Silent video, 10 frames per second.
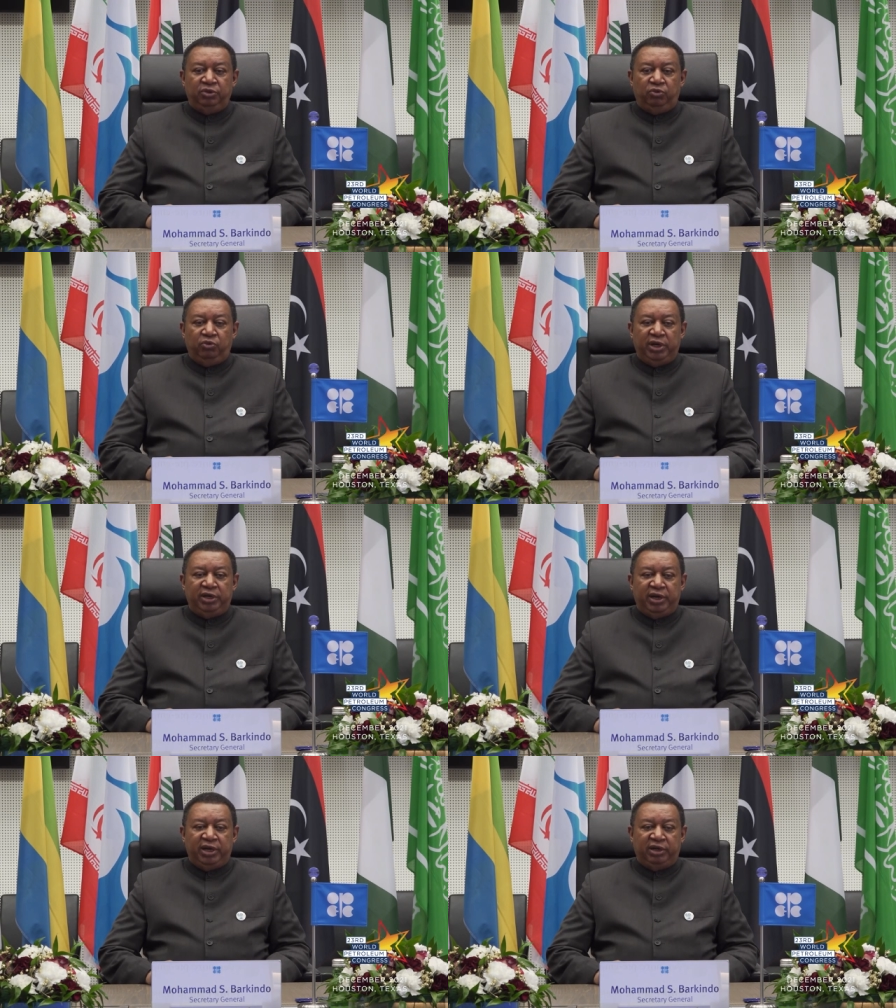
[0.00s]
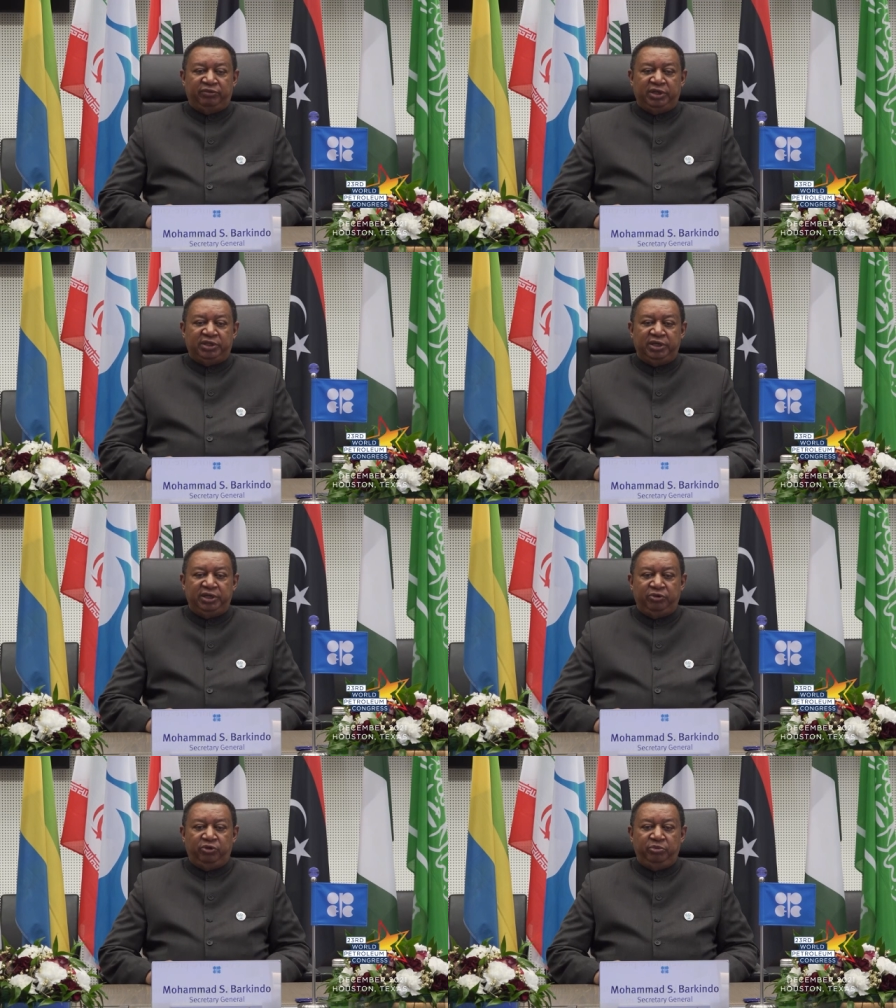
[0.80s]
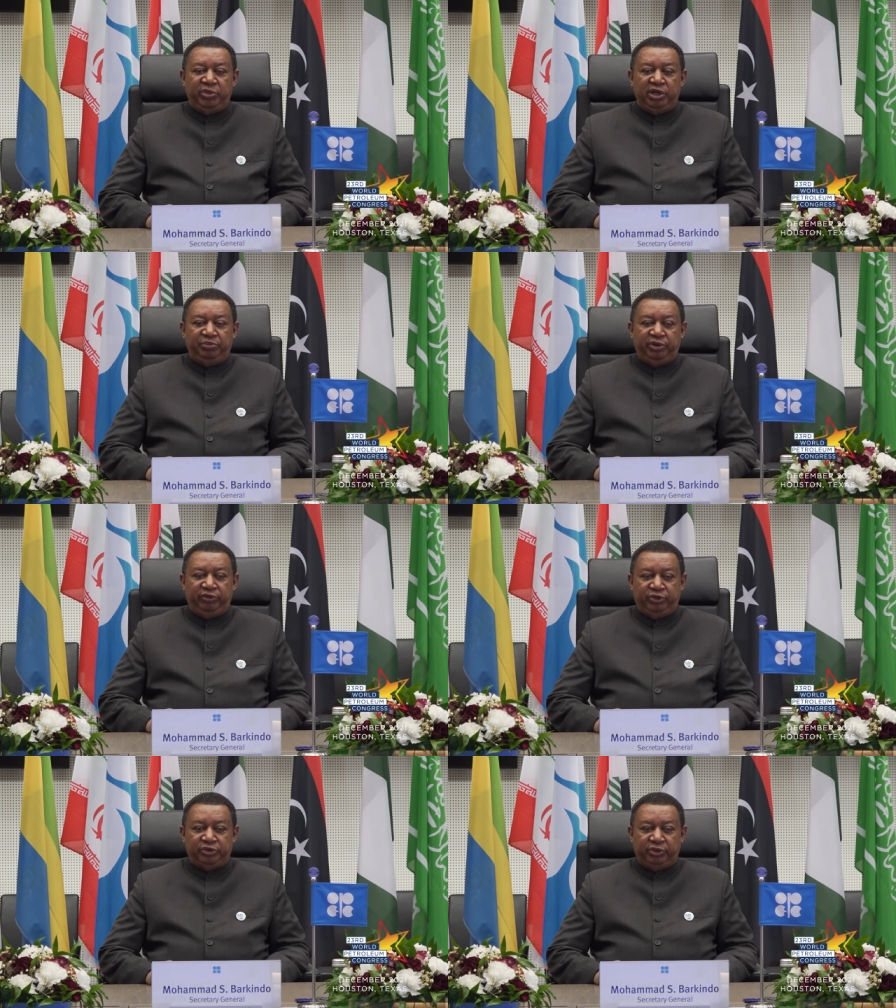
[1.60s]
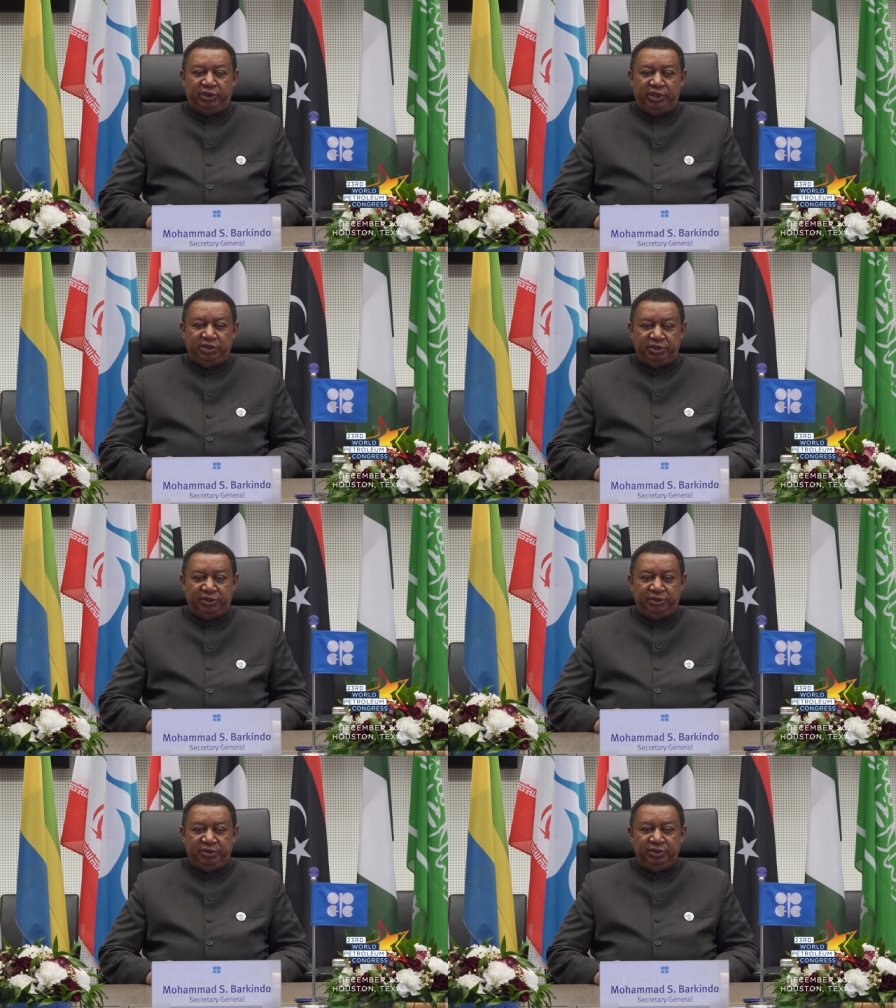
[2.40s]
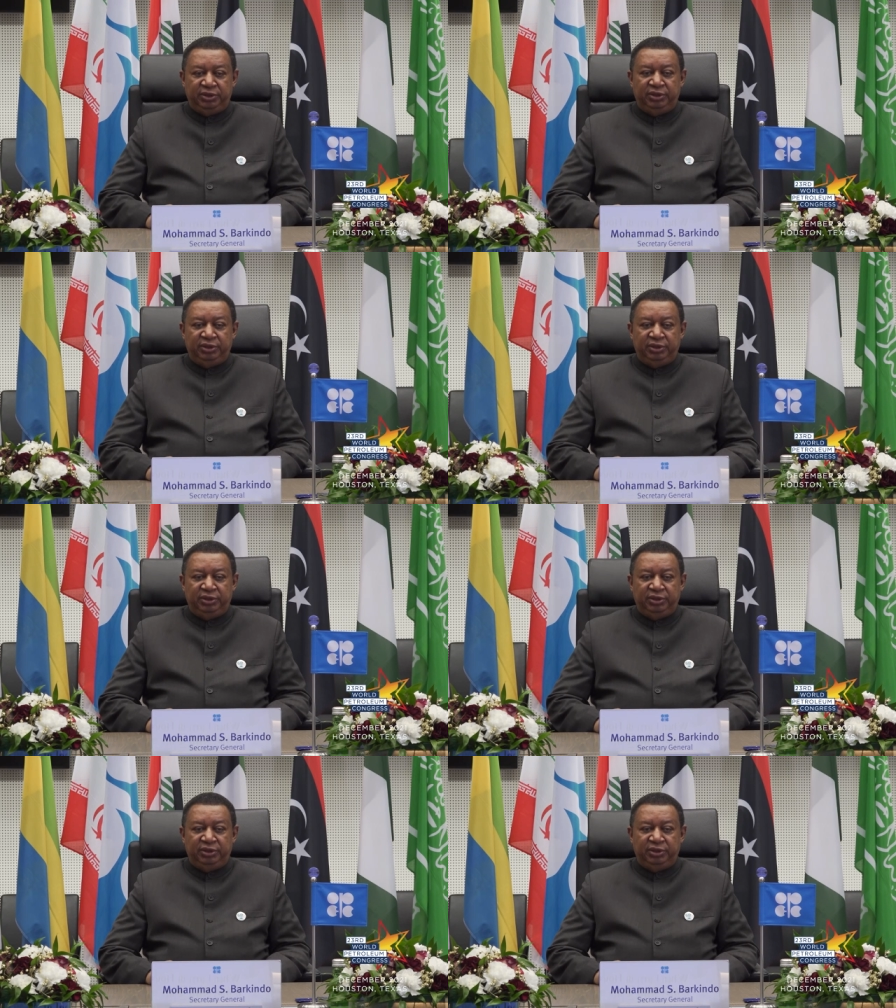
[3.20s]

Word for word: one I have attended on many previous occasions.